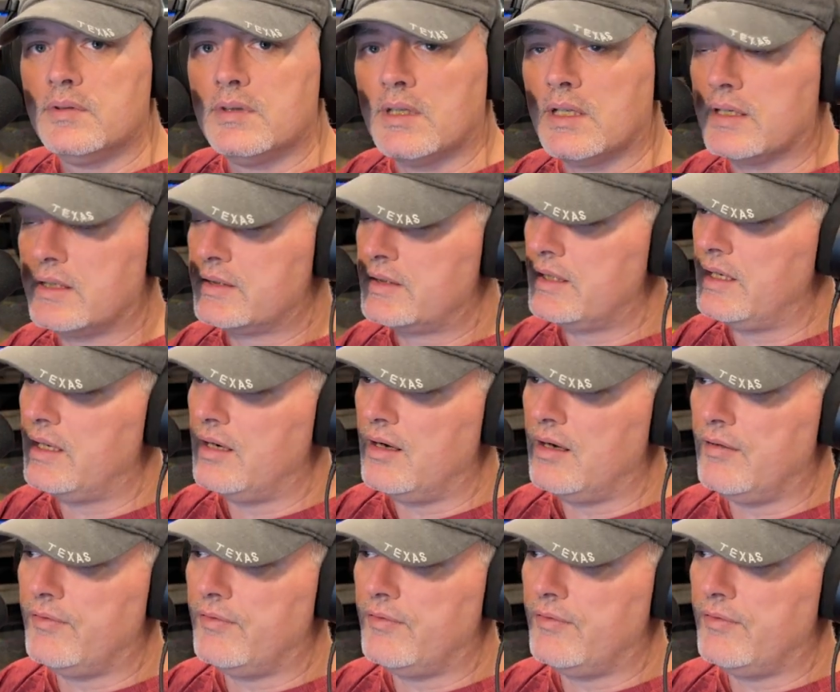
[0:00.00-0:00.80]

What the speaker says: Like I said, hot